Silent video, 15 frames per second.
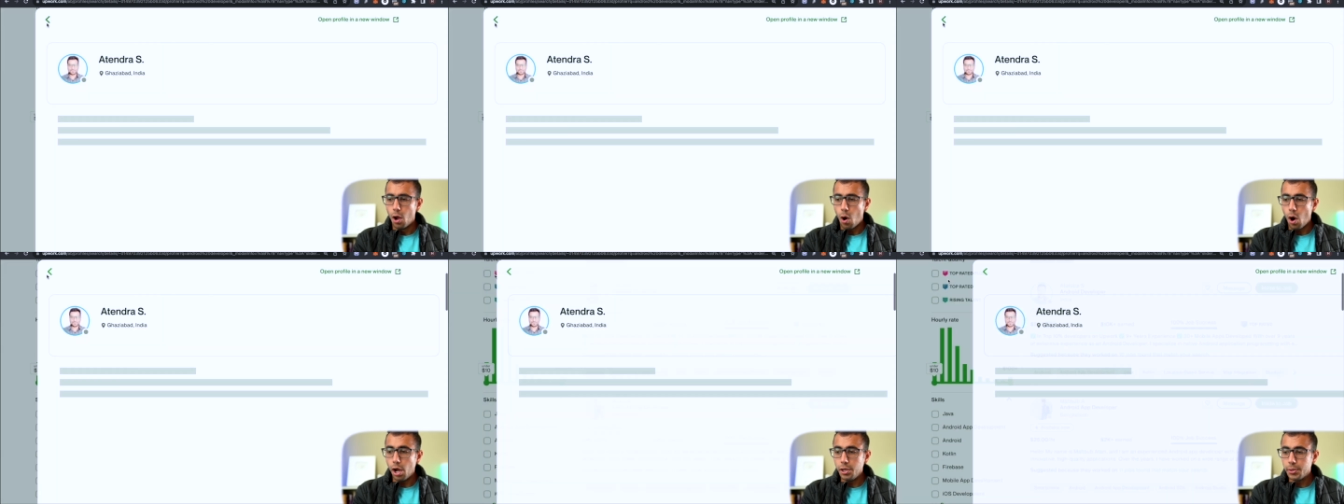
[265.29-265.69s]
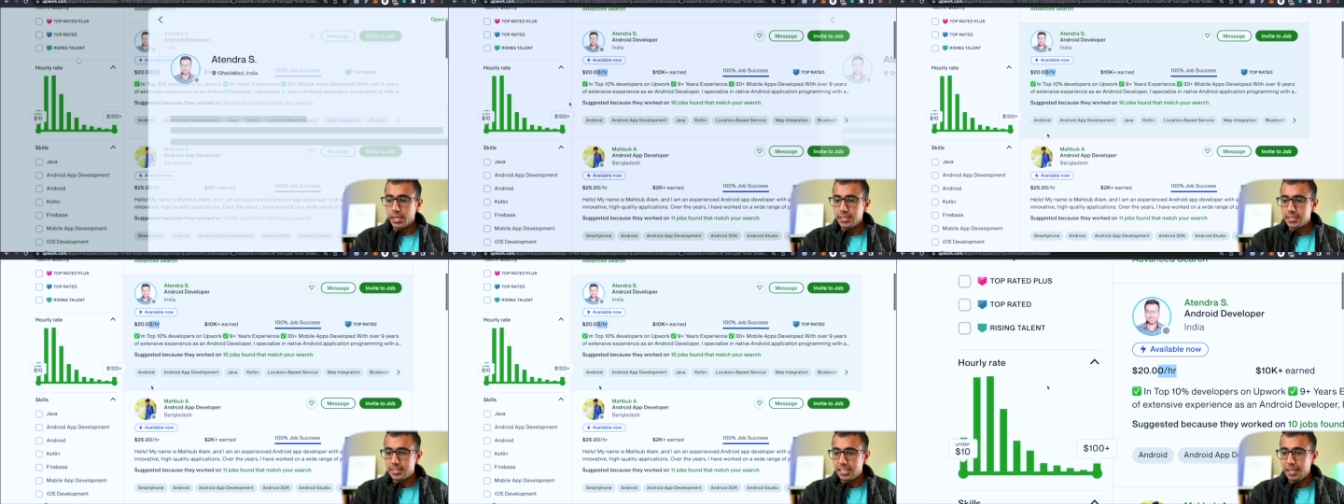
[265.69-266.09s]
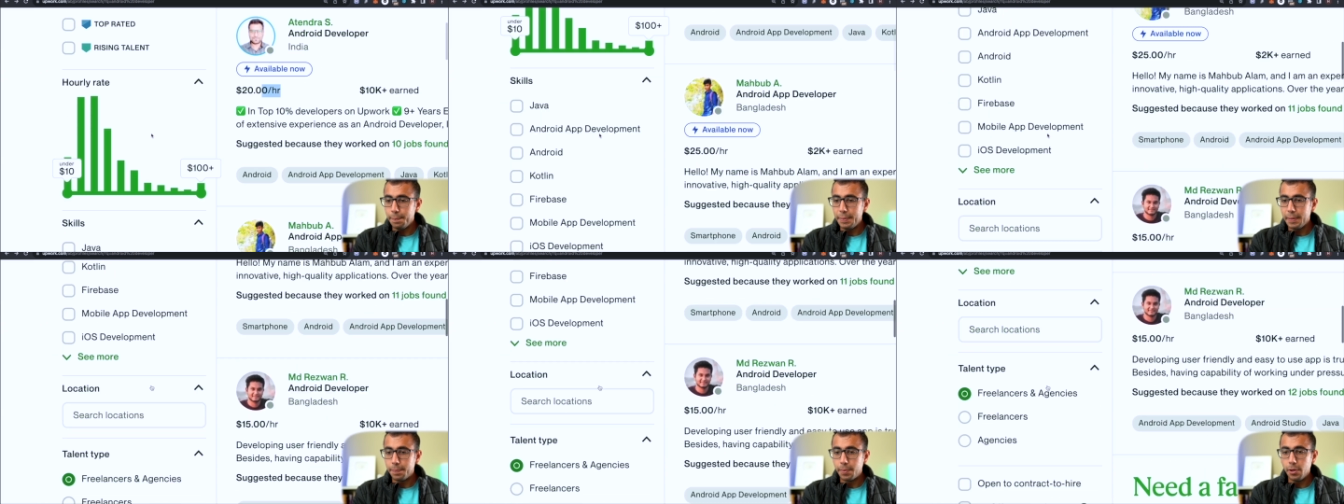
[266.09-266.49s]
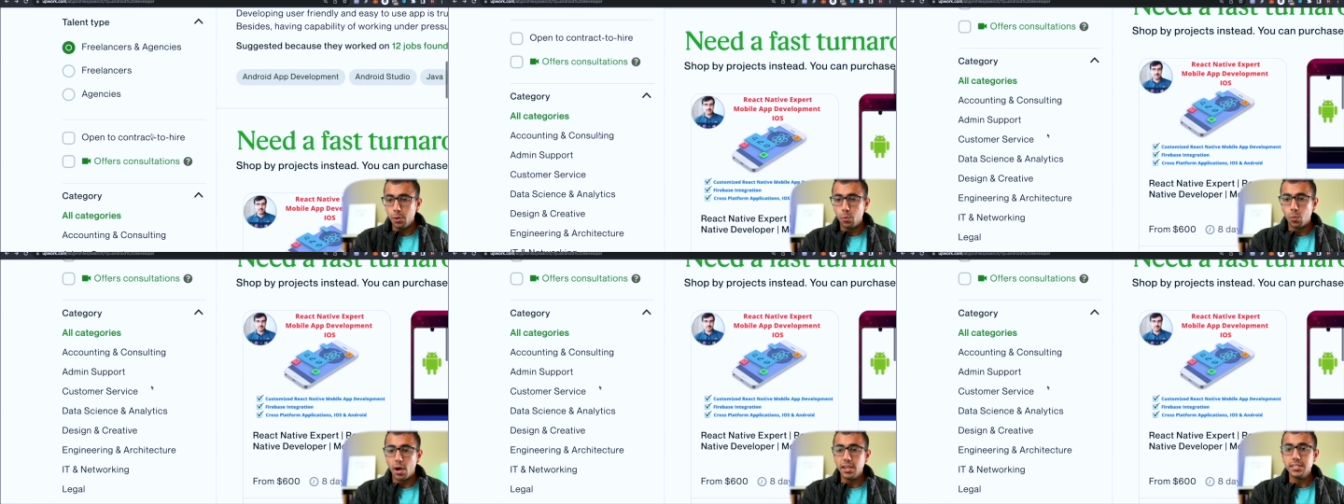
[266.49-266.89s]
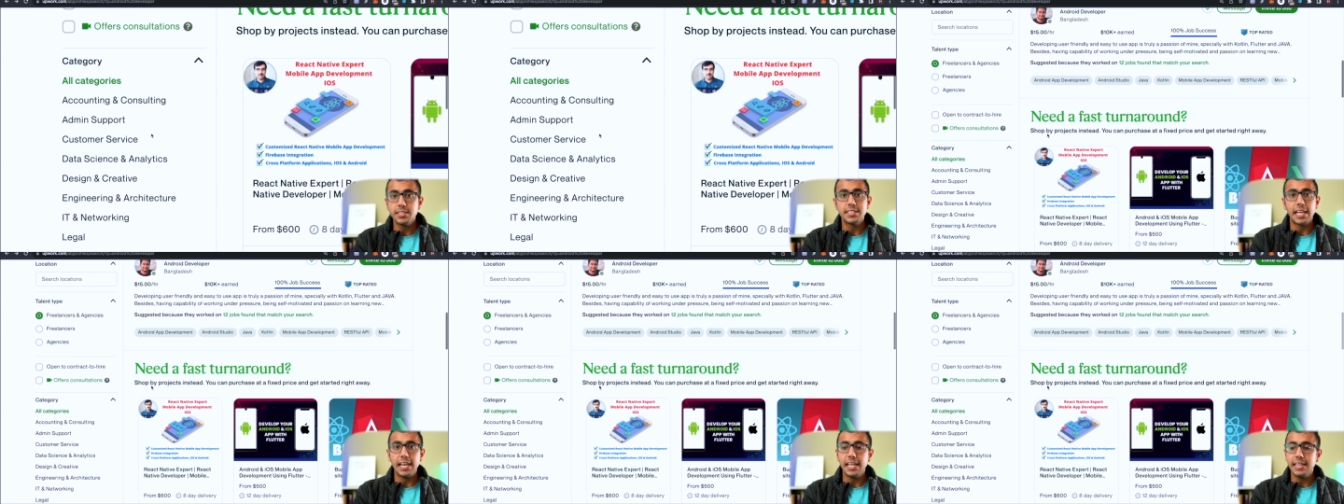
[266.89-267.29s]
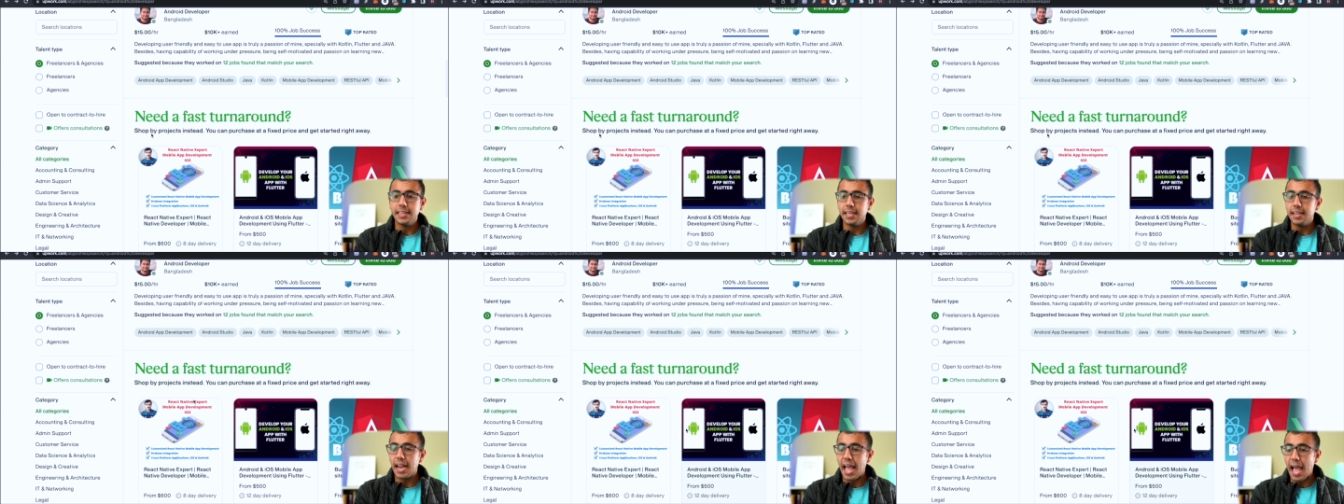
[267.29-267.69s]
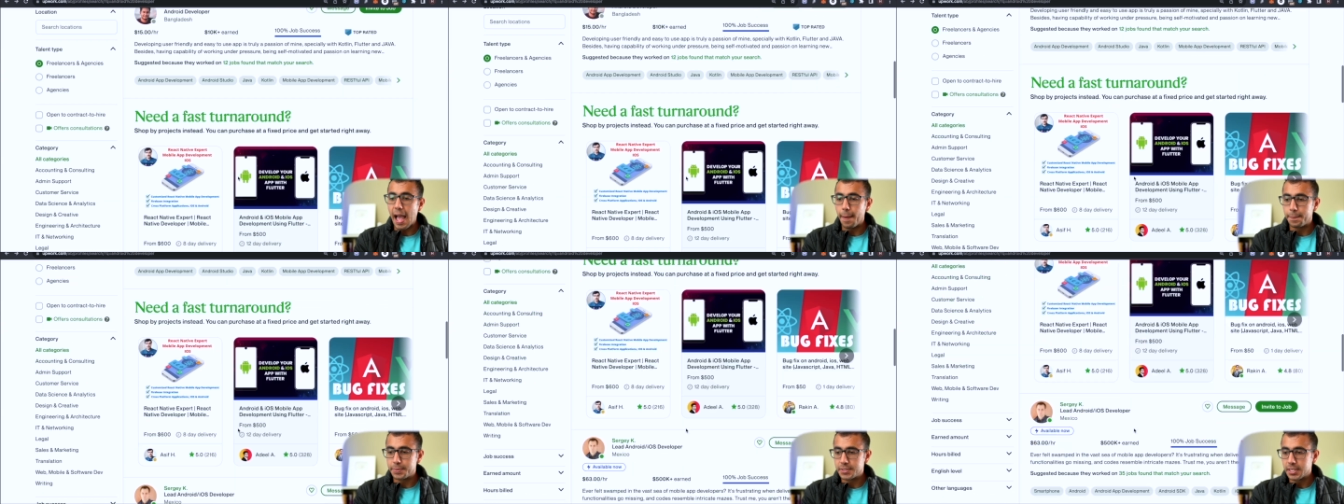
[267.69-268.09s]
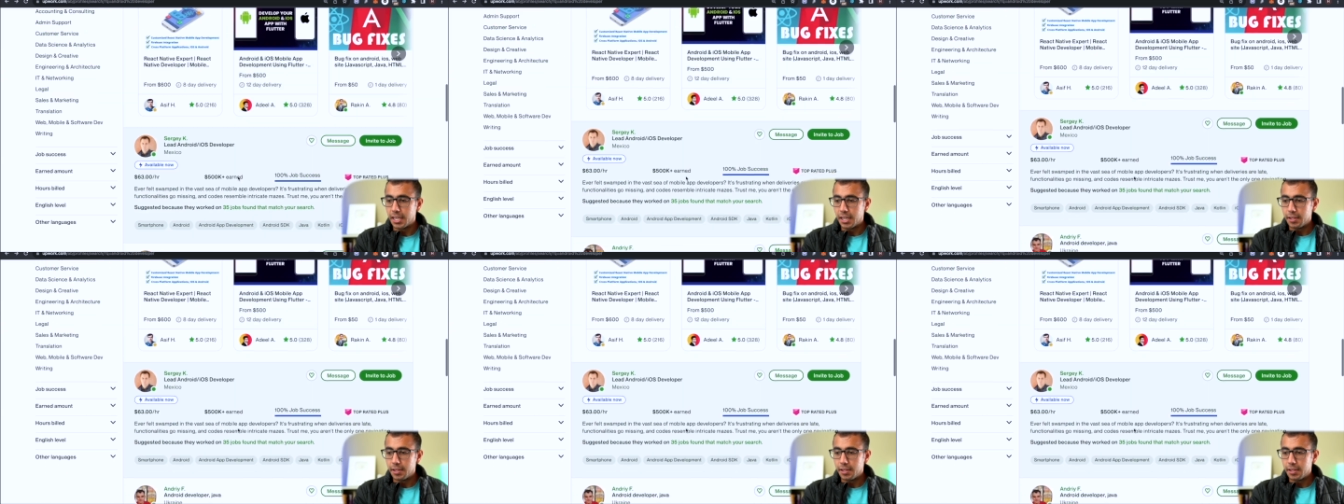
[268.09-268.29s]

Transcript: or you can see people who are selling their apps.